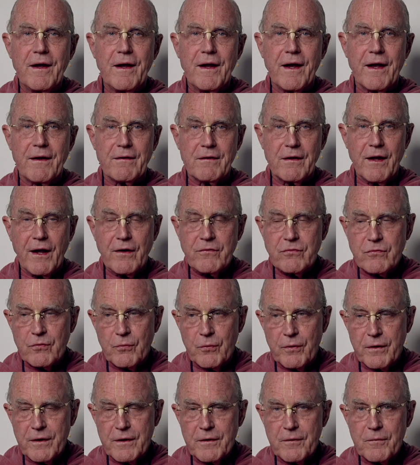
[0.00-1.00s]
And last
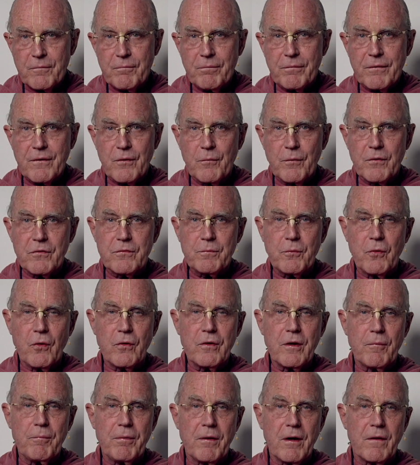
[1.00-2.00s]
week, we
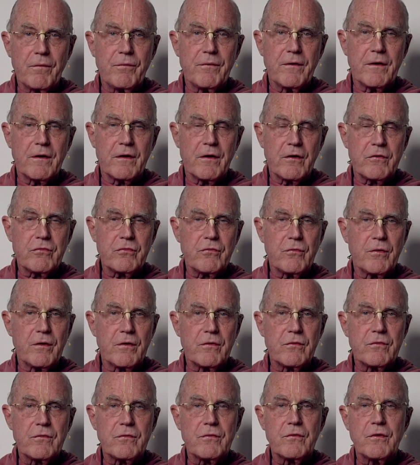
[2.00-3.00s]
spoke about the
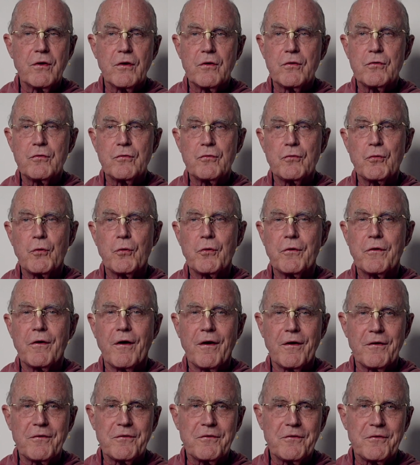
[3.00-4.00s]
illustrious
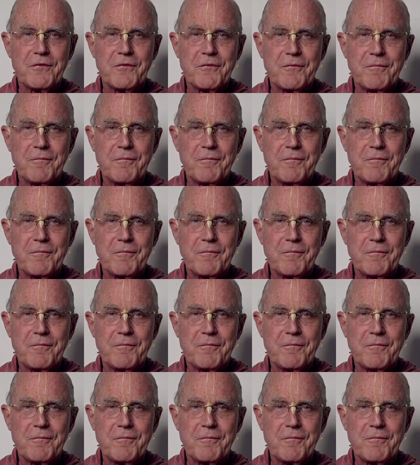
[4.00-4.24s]
Surdas.